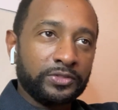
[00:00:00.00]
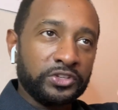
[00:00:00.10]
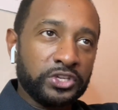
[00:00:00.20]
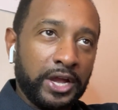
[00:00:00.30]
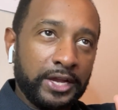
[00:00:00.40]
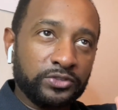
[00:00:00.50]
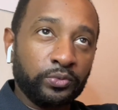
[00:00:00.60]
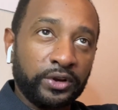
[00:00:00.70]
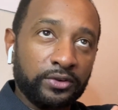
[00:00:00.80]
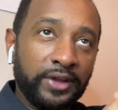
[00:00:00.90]
the Giants
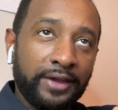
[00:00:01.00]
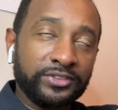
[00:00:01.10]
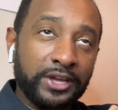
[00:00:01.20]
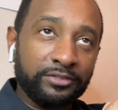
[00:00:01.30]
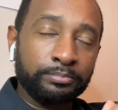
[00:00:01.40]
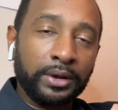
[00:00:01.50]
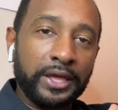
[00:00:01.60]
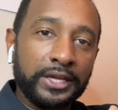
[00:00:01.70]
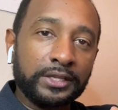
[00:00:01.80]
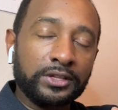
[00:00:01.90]
would have to have
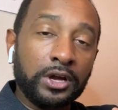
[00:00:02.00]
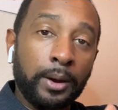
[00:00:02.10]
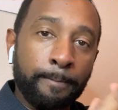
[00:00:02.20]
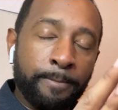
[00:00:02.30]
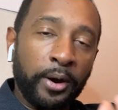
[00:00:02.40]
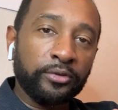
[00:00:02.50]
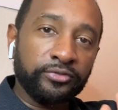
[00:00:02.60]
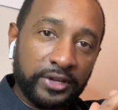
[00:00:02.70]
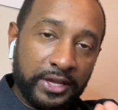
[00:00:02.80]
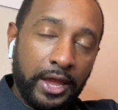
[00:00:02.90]
played a
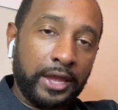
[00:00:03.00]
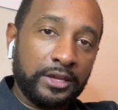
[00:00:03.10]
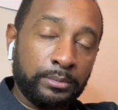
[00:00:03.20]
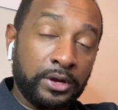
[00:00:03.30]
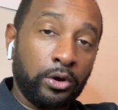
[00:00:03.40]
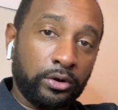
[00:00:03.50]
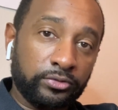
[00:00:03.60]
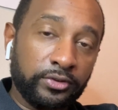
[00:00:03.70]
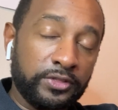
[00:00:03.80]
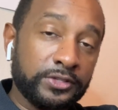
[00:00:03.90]
perfect game in order
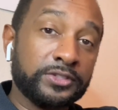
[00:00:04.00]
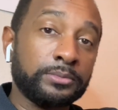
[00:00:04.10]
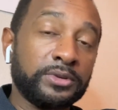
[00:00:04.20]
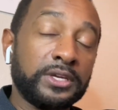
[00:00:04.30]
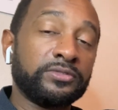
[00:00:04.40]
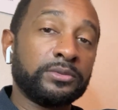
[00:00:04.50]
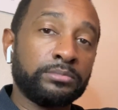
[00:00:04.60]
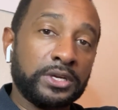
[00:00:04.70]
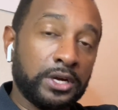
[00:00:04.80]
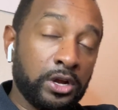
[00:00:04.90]
for this to even
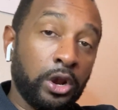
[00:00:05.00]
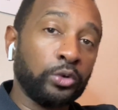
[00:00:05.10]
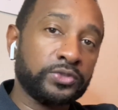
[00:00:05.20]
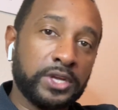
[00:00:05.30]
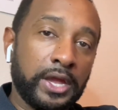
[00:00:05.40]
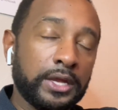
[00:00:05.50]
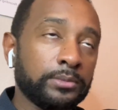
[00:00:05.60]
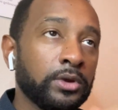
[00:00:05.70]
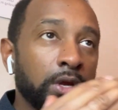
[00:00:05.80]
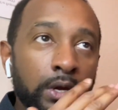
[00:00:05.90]
be a close game.
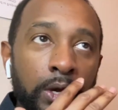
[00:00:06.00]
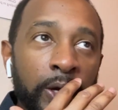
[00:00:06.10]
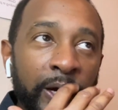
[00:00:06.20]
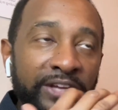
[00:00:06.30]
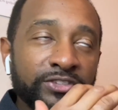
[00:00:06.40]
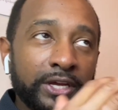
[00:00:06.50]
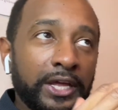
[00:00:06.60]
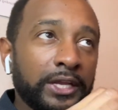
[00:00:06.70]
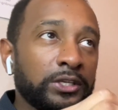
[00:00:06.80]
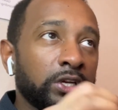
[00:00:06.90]
I say
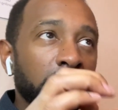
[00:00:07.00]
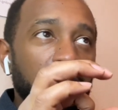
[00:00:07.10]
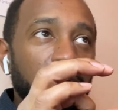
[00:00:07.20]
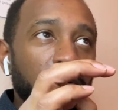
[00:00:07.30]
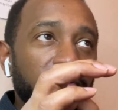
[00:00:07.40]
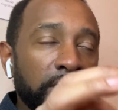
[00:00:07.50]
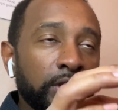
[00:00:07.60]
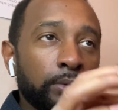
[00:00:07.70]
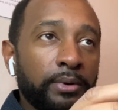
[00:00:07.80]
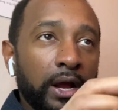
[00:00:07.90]
that
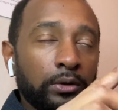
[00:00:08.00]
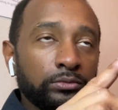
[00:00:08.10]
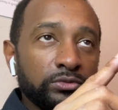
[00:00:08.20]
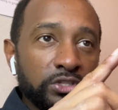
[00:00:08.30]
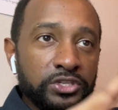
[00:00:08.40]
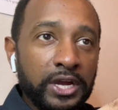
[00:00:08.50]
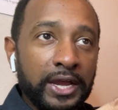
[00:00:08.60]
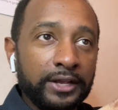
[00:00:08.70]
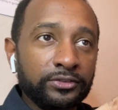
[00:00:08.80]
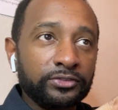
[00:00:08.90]
thinking about the
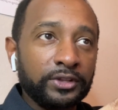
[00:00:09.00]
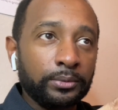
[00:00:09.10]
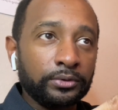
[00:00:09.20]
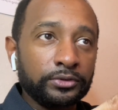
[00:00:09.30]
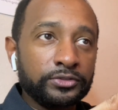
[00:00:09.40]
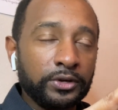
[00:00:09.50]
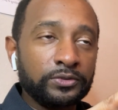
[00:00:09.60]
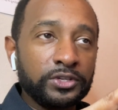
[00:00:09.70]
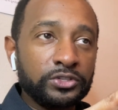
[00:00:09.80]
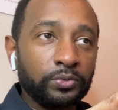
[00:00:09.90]
Giants, there were
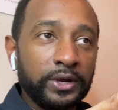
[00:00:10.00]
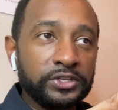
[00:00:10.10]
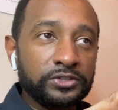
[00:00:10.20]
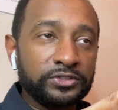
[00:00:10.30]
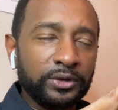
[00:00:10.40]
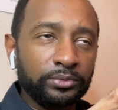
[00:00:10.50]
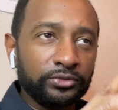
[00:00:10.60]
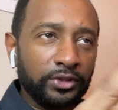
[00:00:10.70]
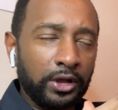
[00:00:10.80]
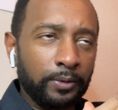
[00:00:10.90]
certain situations. There
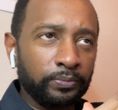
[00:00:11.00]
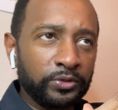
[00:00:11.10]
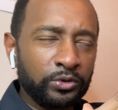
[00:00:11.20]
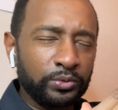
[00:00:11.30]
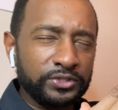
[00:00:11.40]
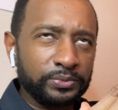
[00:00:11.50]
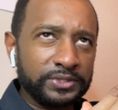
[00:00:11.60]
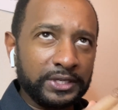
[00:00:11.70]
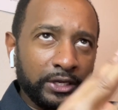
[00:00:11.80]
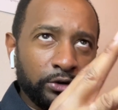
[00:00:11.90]
was who was it?
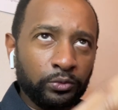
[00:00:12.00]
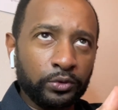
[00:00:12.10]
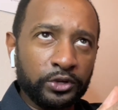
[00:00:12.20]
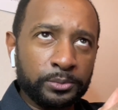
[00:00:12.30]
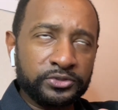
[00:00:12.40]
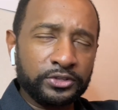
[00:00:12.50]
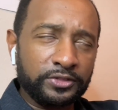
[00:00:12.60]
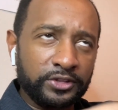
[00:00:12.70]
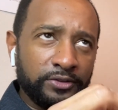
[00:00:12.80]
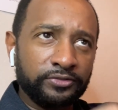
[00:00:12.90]
Was it Leonard Williams,
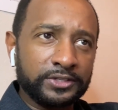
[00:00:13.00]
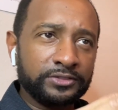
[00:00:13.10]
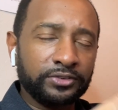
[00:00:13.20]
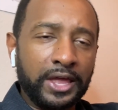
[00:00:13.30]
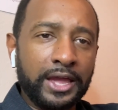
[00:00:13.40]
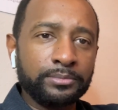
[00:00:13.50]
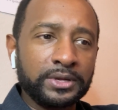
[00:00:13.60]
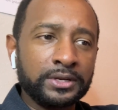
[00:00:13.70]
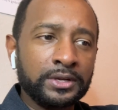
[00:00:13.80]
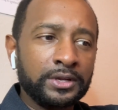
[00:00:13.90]
the defensive
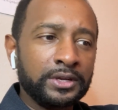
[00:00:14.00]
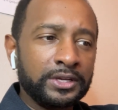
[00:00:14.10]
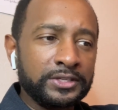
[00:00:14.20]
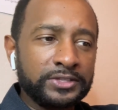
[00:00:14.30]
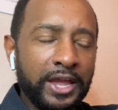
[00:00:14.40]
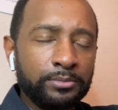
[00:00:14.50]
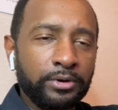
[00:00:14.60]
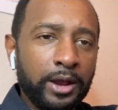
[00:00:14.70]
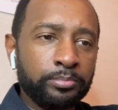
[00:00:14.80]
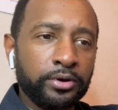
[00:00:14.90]
lineman? He sacked
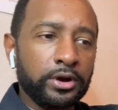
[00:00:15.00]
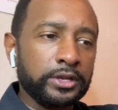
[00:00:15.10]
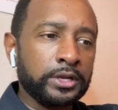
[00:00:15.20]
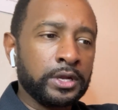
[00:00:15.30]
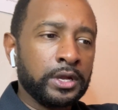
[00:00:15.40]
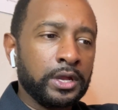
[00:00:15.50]
Brock Purdy,